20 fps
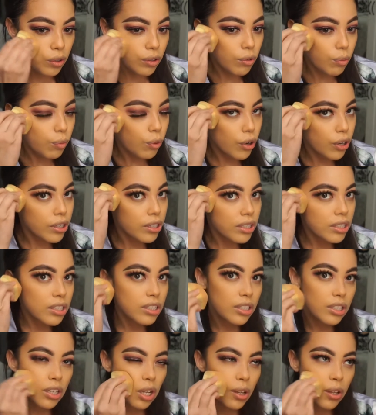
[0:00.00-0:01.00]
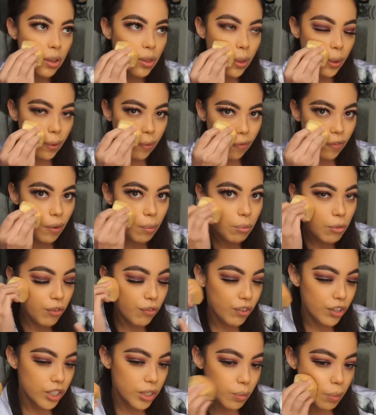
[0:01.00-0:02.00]
works from the
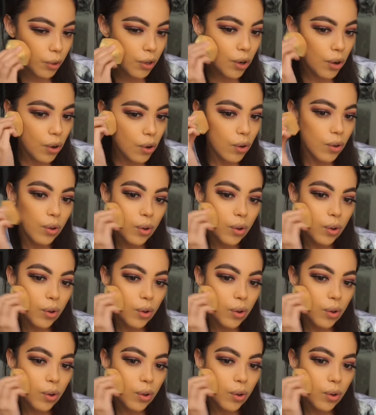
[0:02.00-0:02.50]
first book